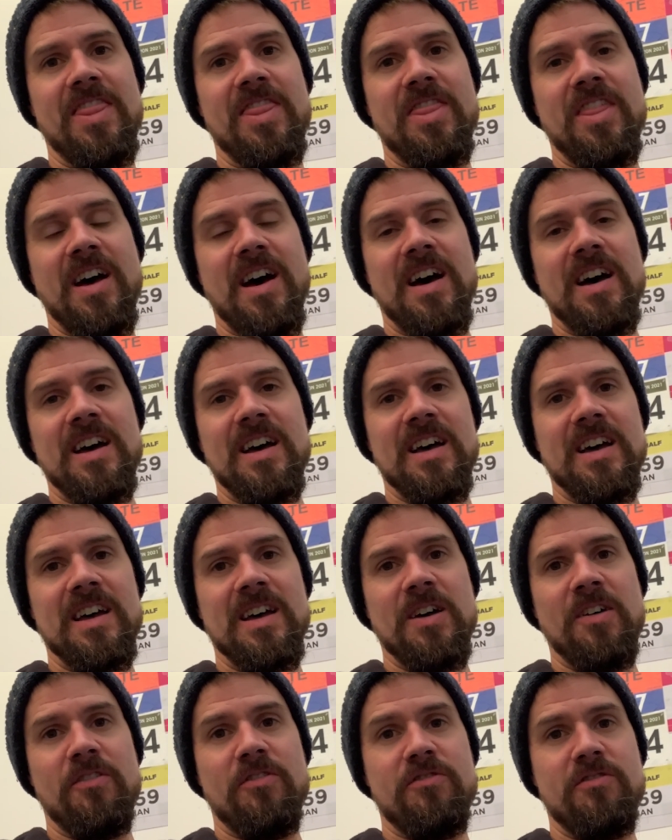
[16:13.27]
that
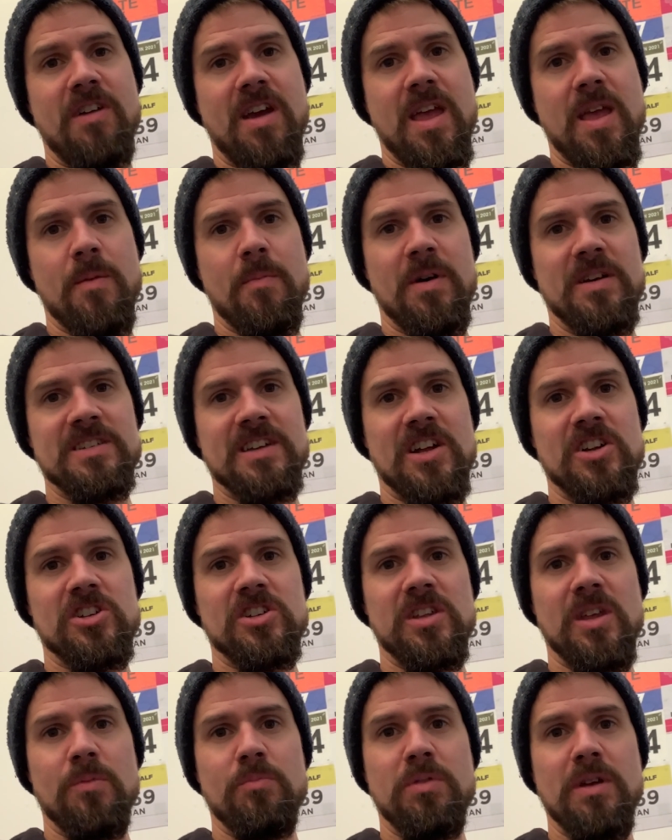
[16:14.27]
frame has
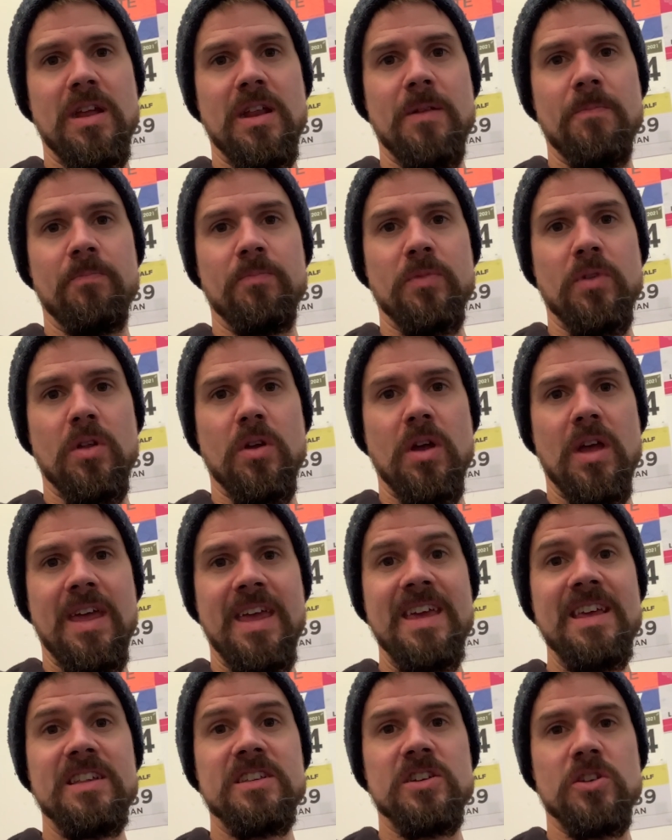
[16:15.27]
actually been
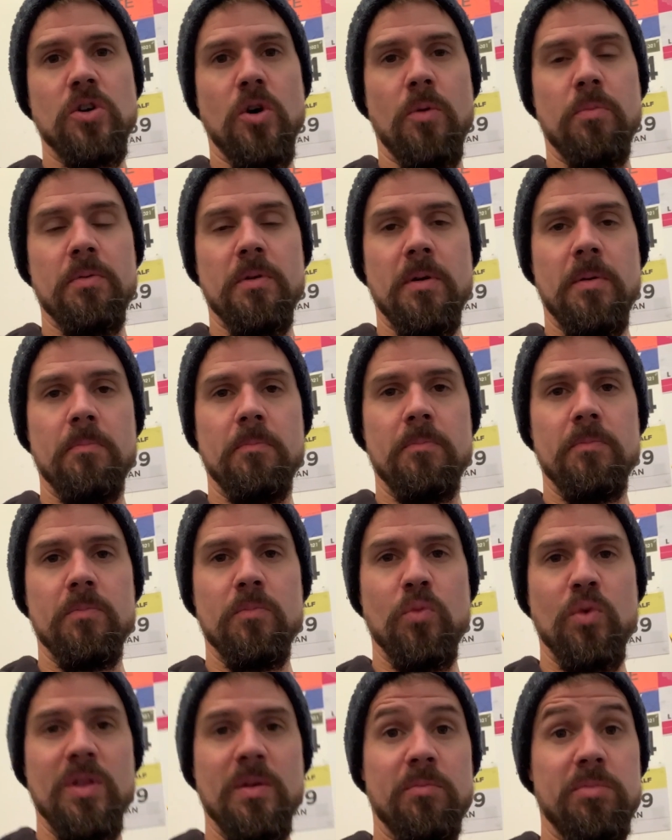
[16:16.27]
heated up
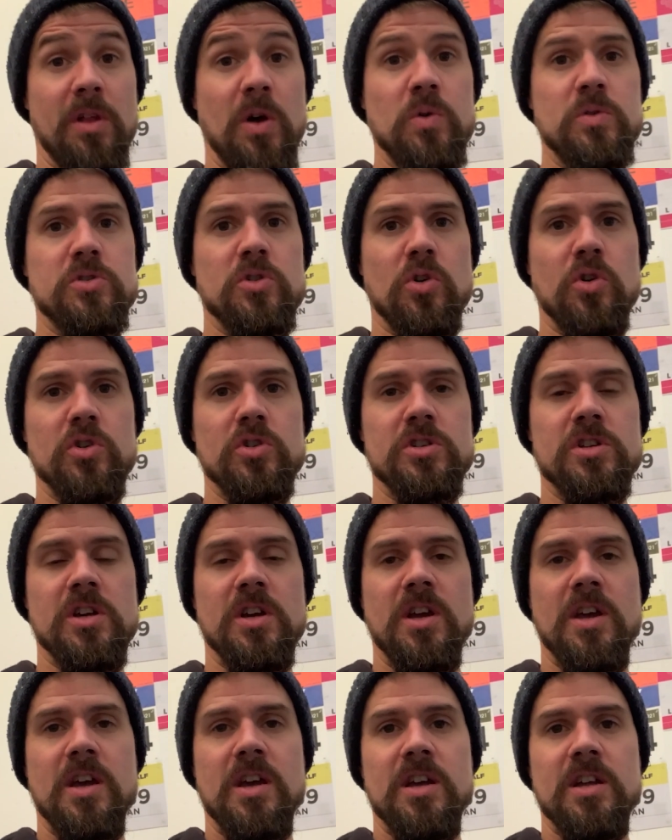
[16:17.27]
with a blowtorch
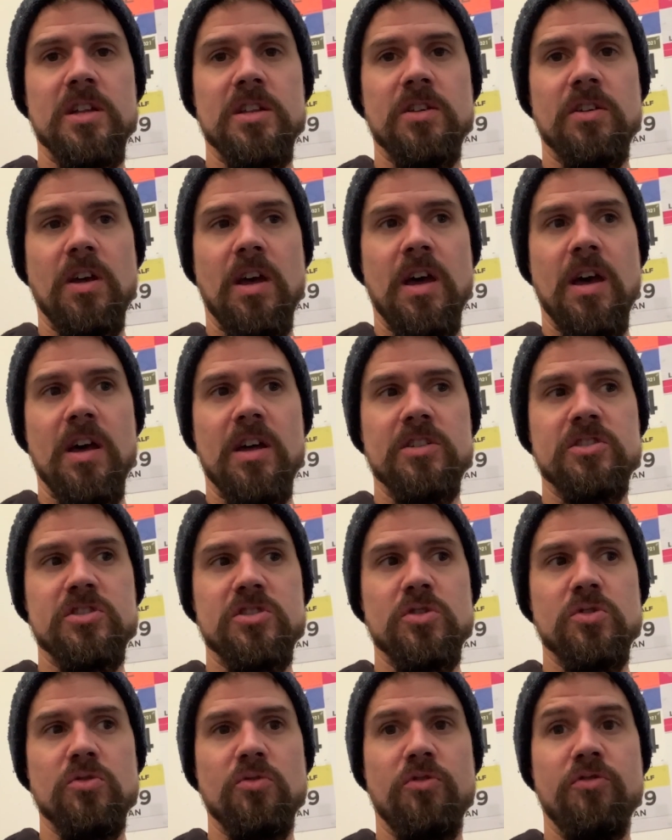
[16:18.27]

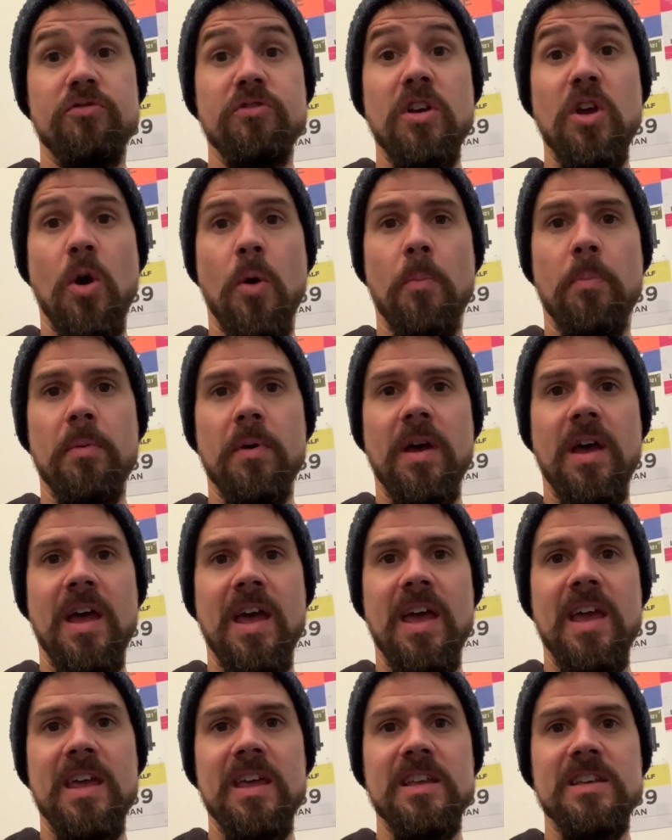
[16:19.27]
to free up
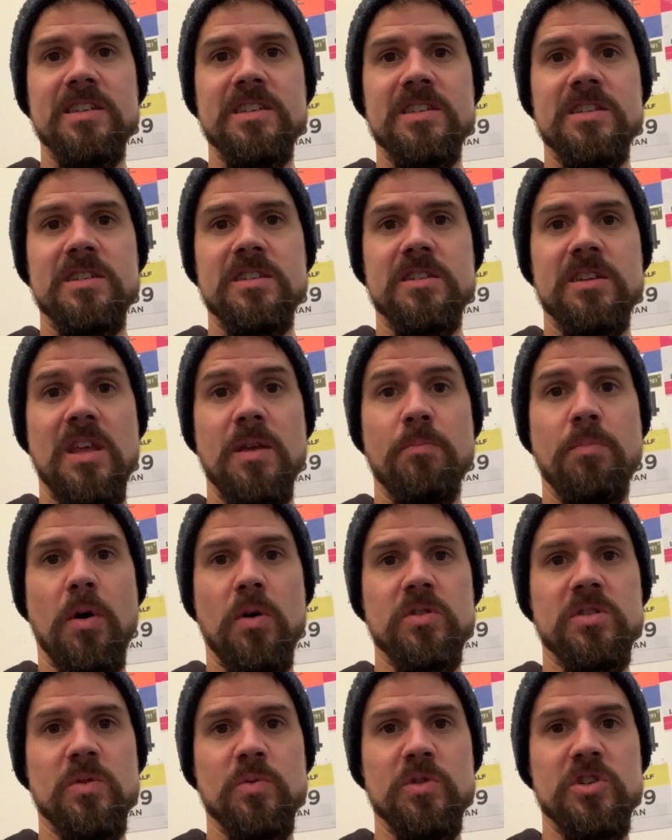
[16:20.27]
a seat
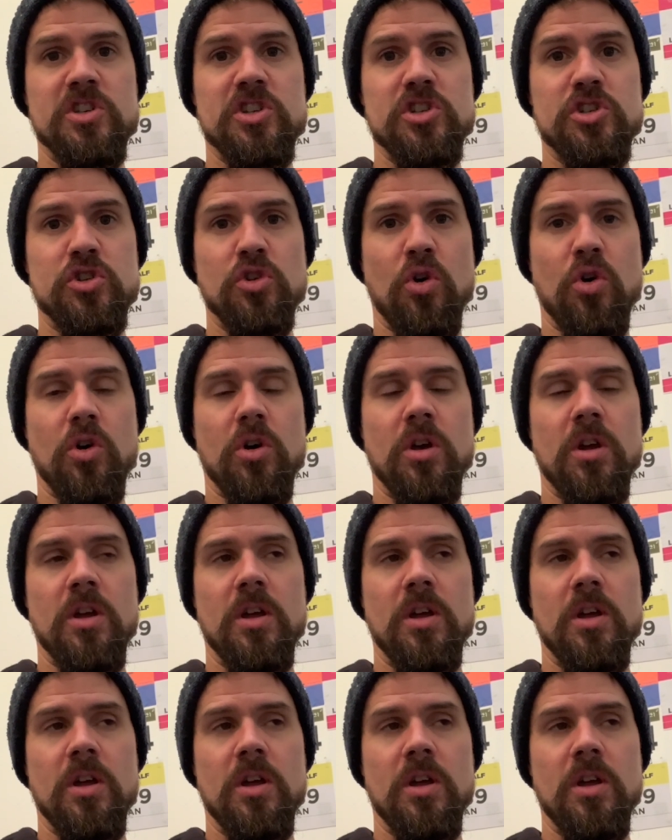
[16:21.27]
post that was stuck.